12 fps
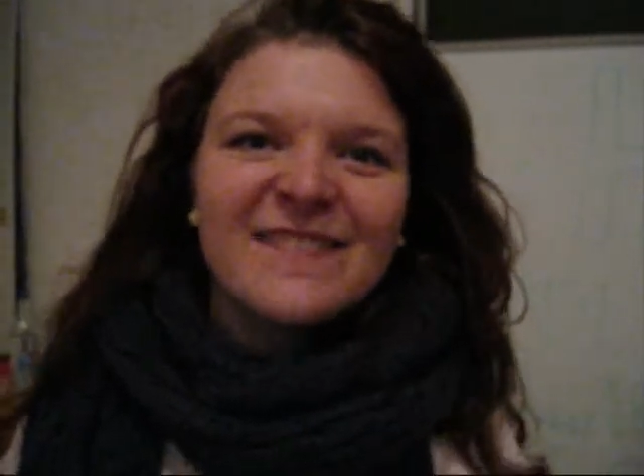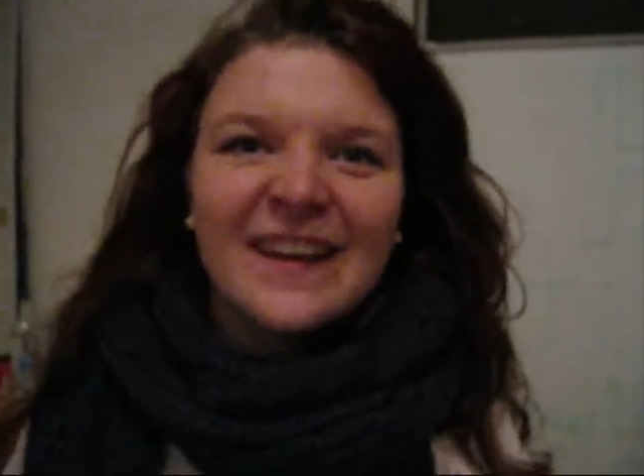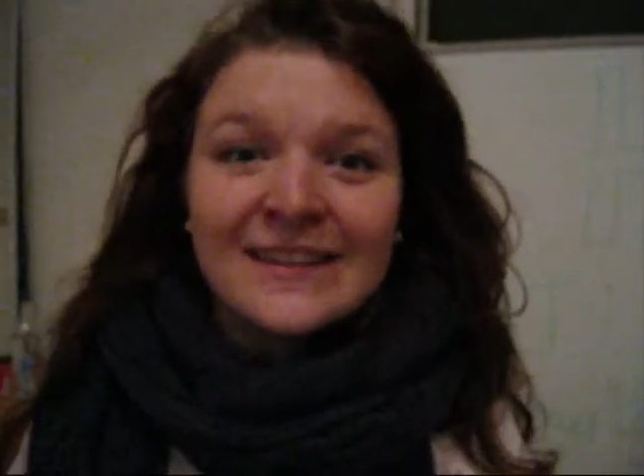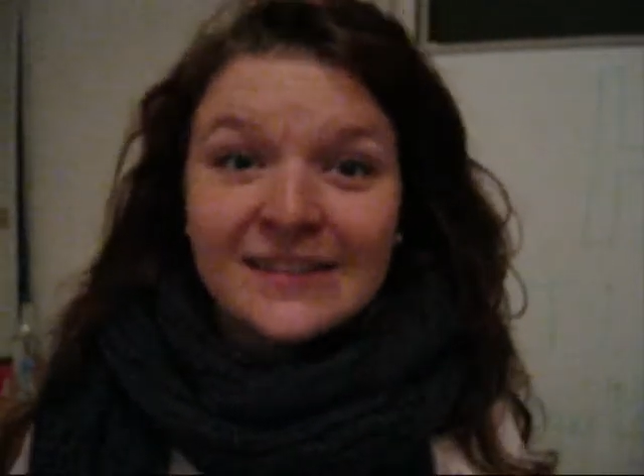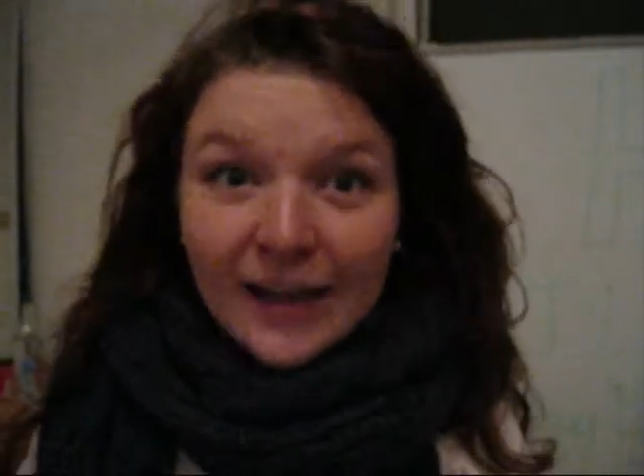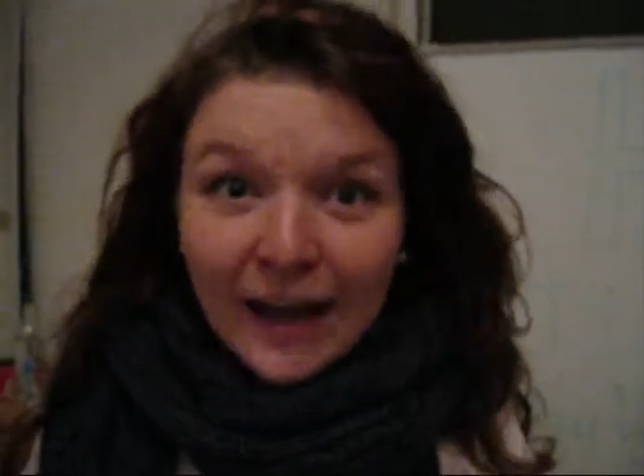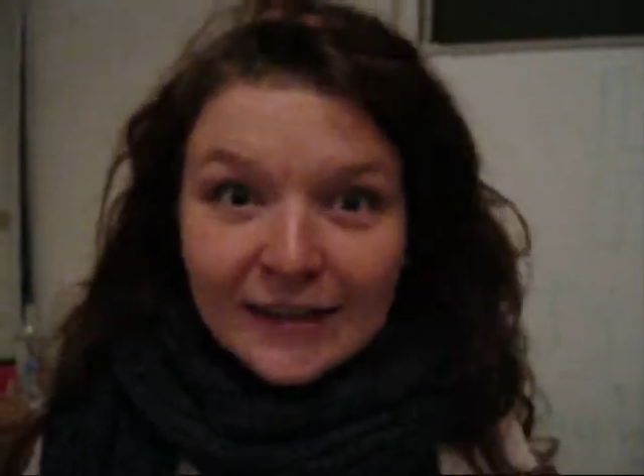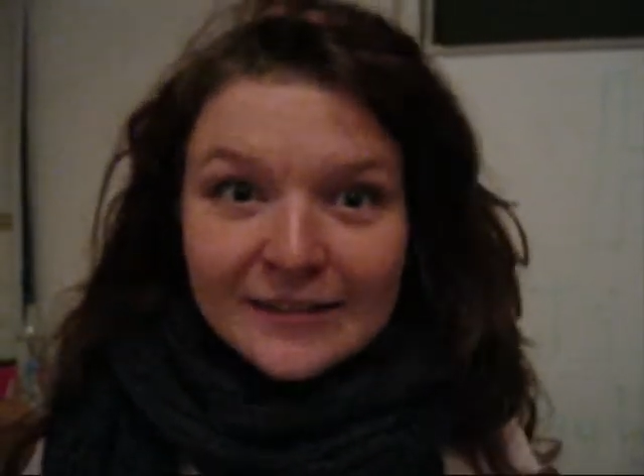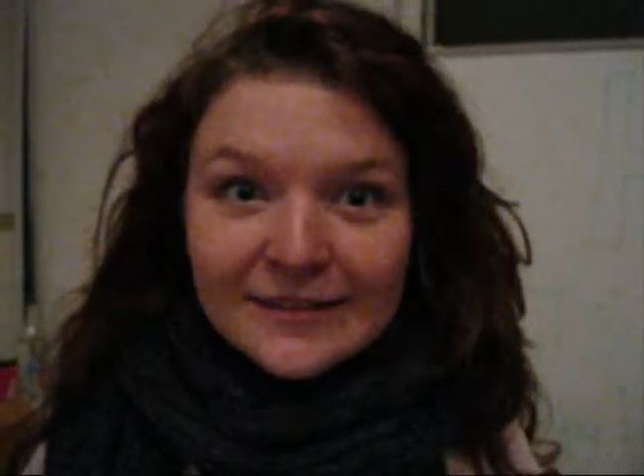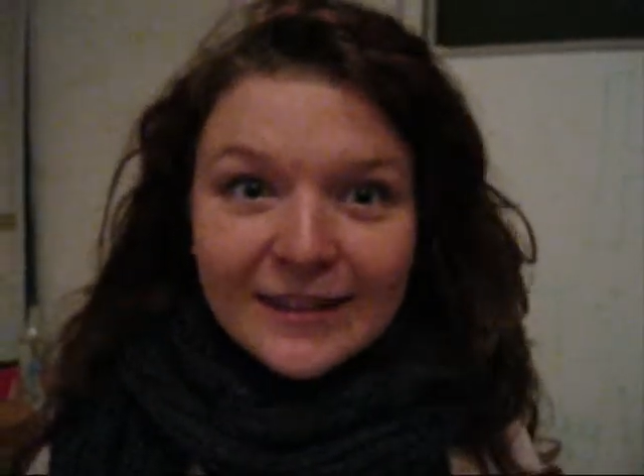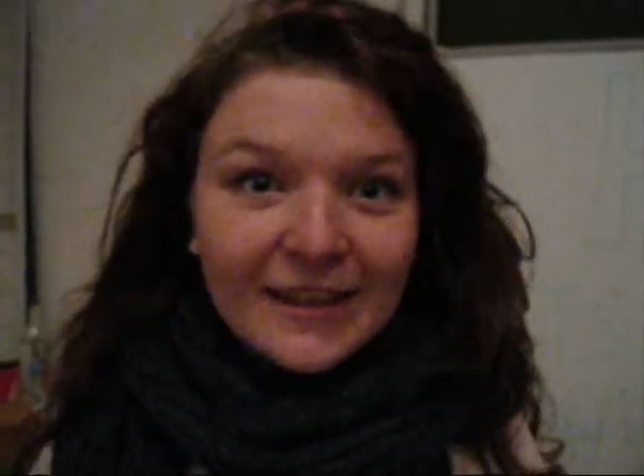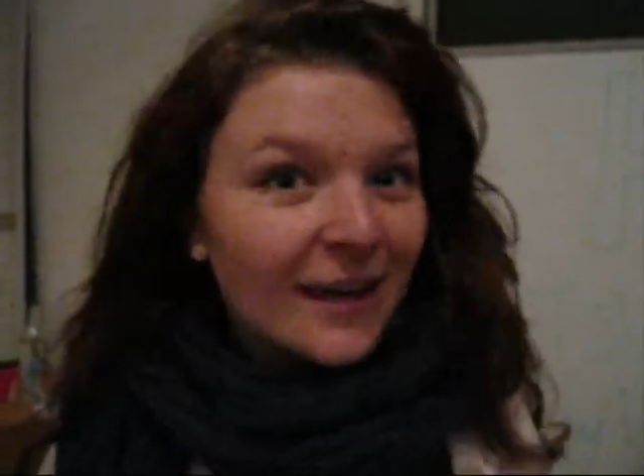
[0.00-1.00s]

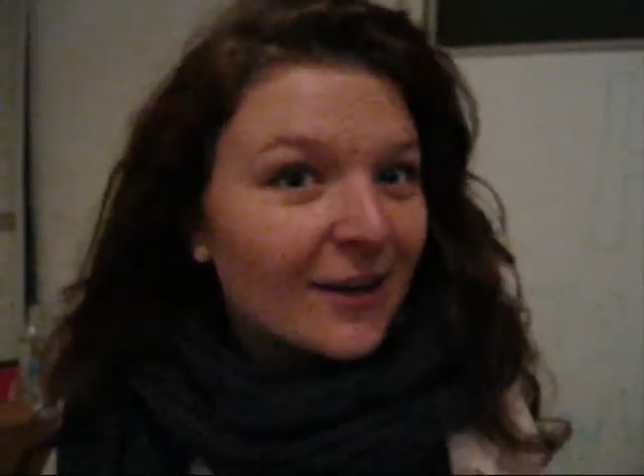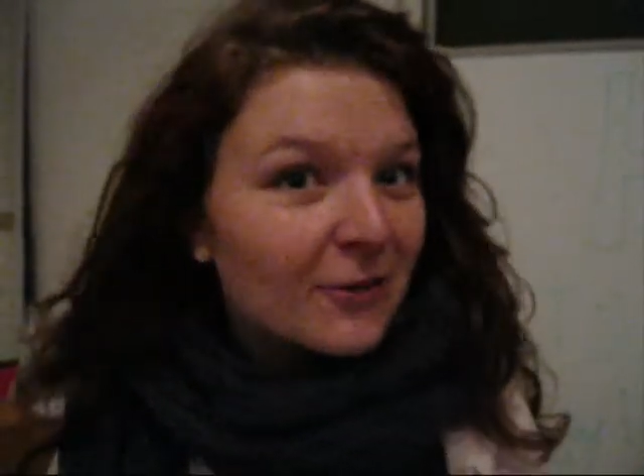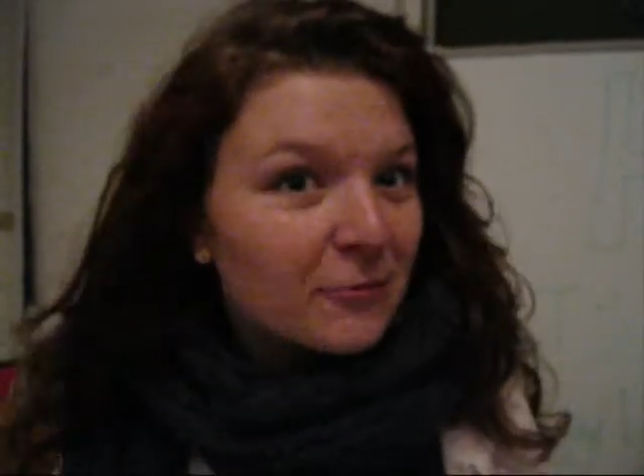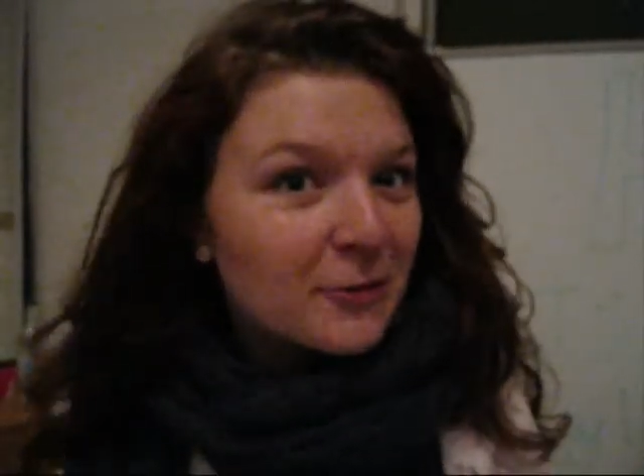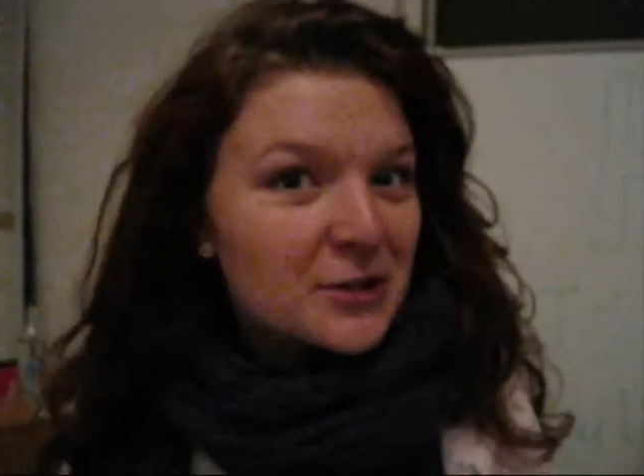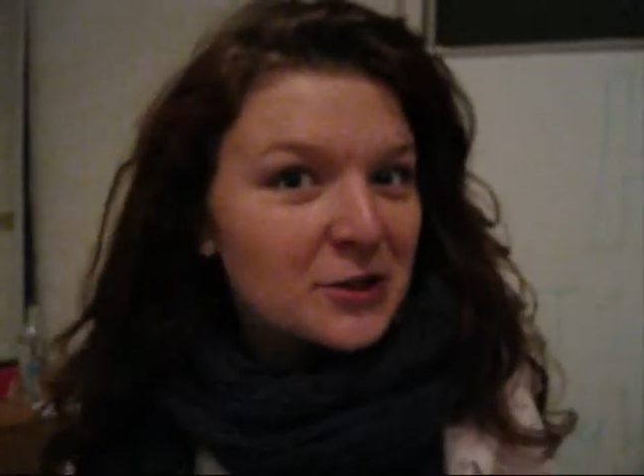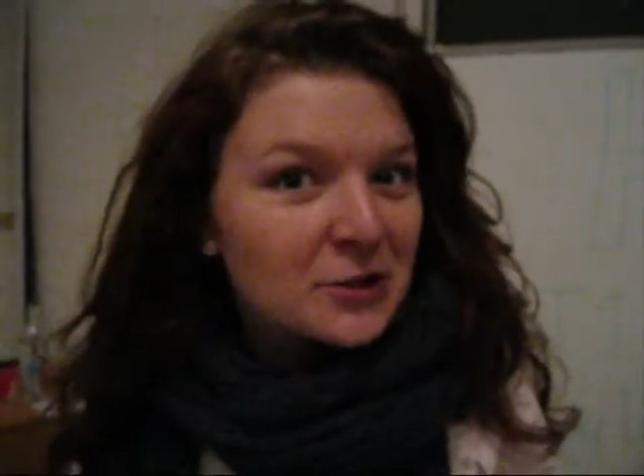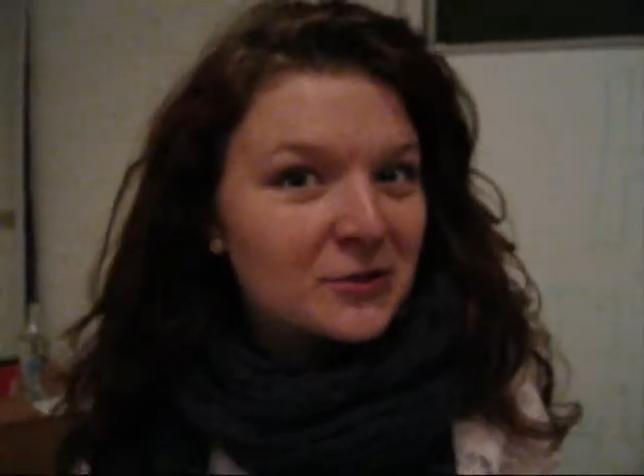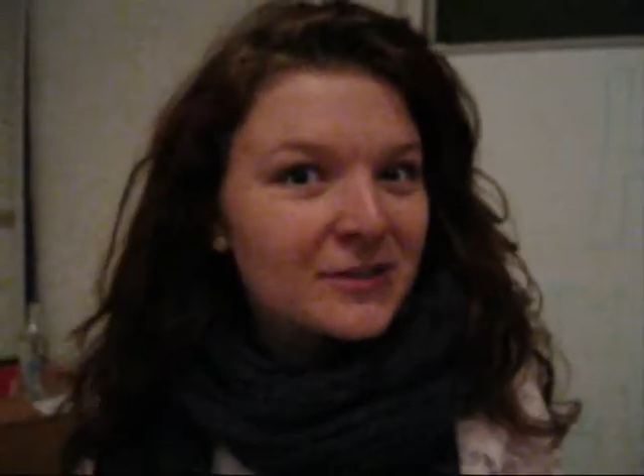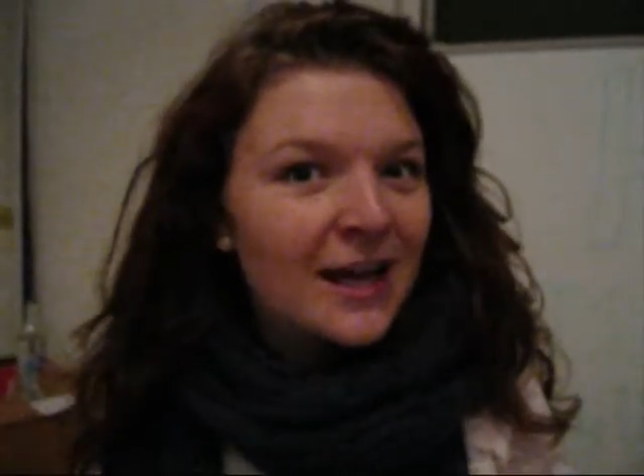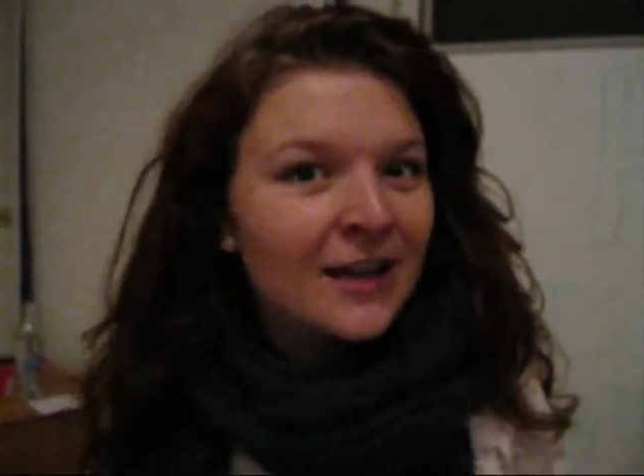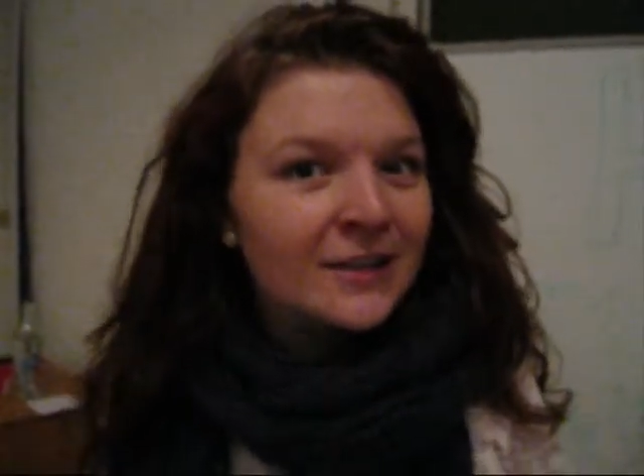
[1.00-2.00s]
fantastic and
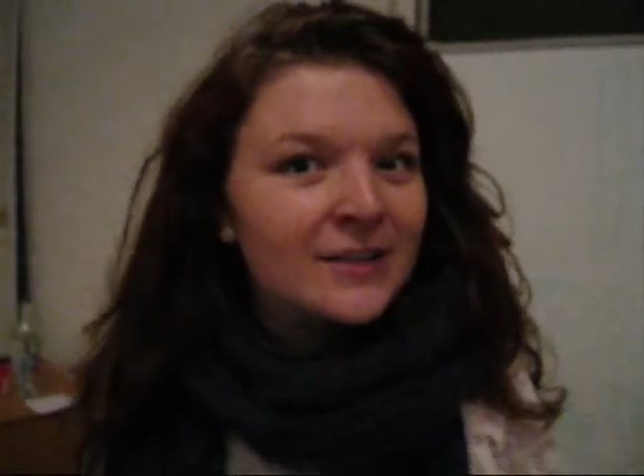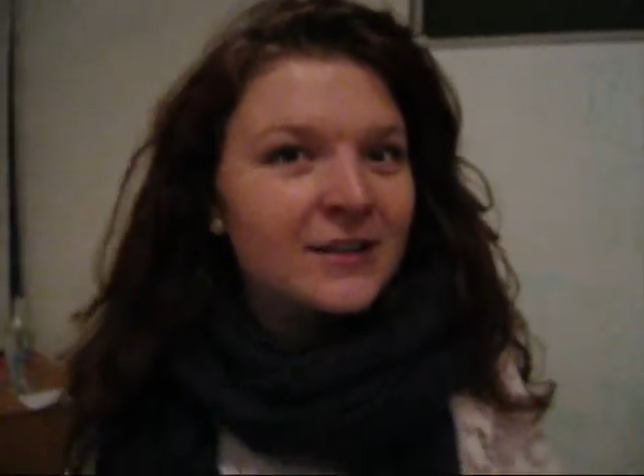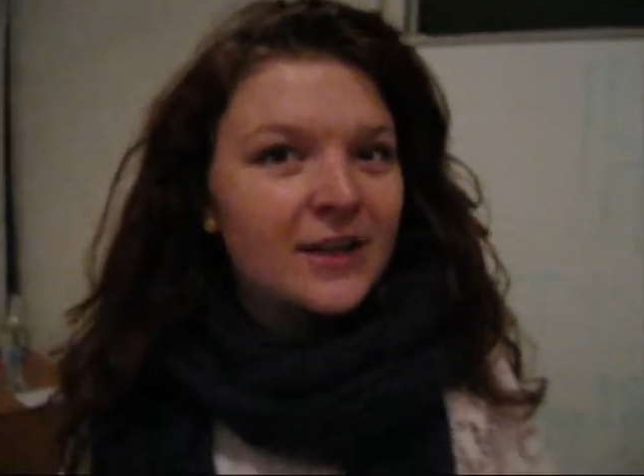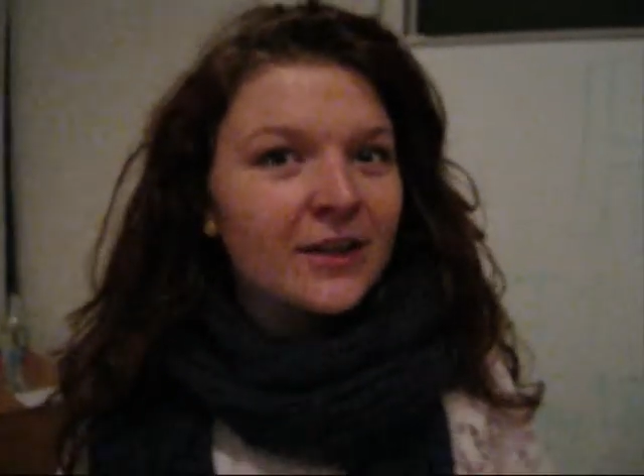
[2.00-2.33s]
original talent,